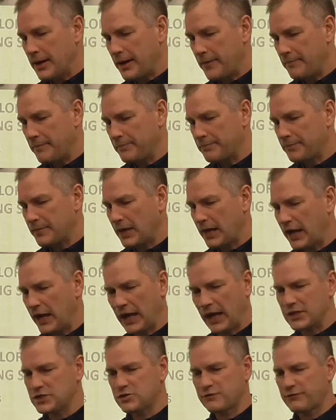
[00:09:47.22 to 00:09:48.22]

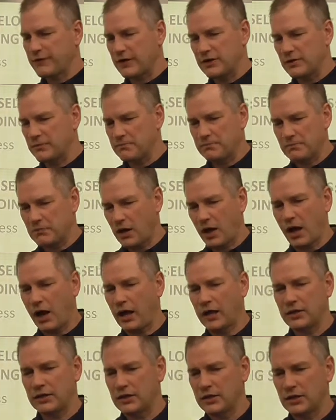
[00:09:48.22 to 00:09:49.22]
I just found it
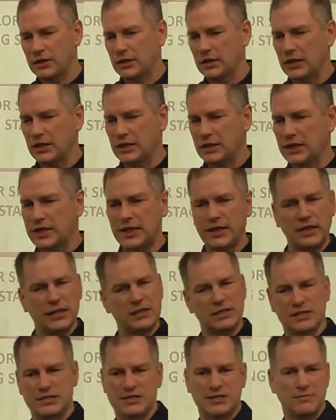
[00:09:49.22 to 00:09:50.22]
odd that he
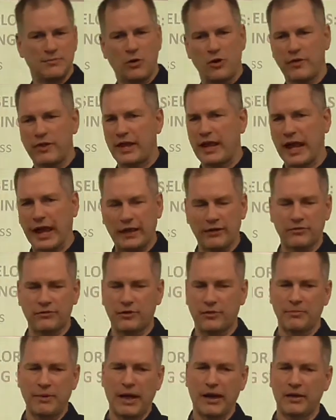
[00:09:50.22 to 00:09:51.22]
didn't seem all that angry
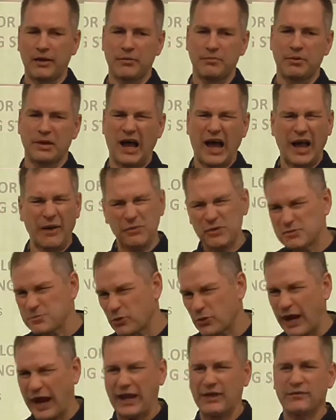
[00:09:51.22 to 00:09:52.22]
about it, but I was
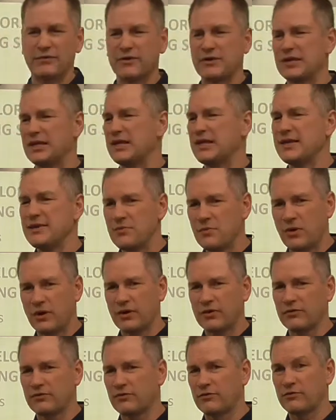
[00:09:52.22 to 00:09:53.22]
more angry than he
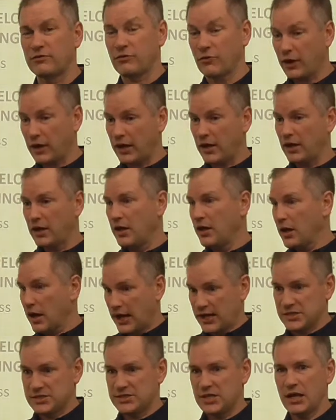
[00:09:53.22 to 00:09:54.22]
was. And so
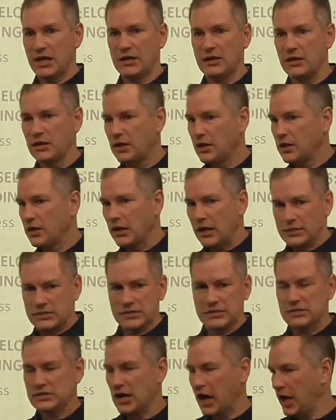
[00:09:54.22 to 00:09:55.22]
I said,
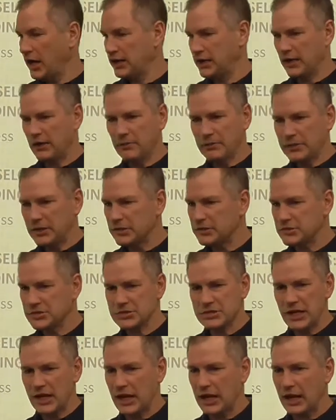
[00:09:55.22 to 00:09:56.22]
John, help me
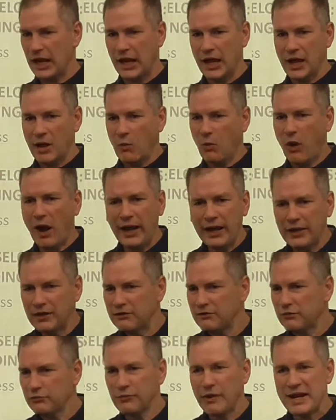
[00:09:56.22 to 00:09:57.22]
understand. Why
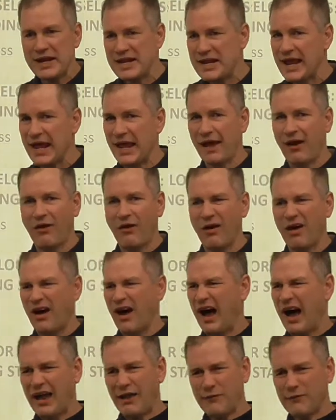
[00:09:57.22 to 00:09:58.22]
is it right now
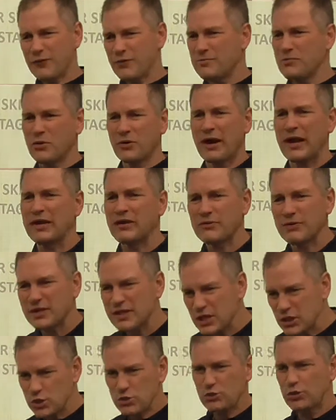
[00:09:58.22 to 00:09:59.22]
I feel more angry
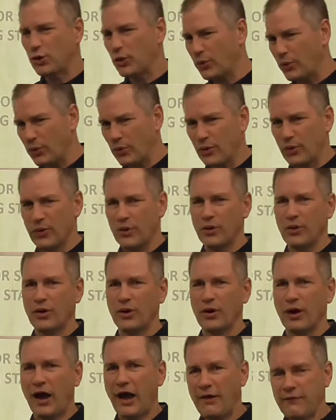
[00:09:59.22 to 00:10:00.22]
than you do?
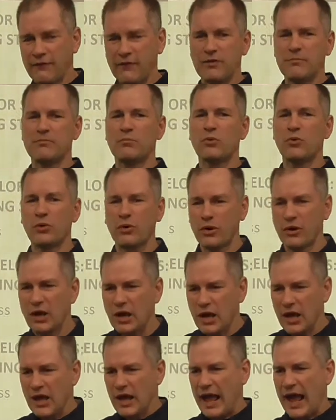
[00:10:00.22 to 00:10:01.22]
I feel more
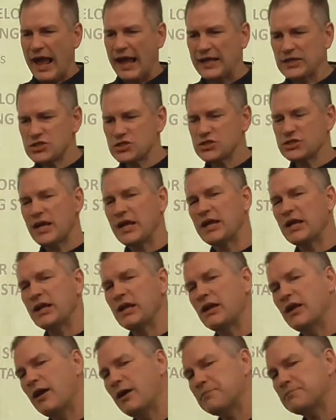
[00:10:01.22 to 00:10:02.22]
agitated
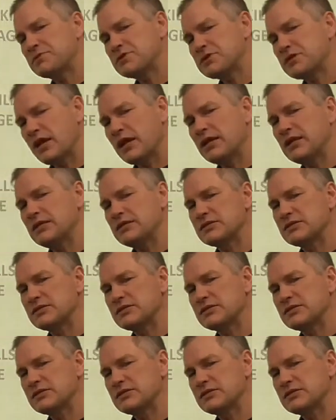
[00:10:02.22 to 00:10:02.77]
and upset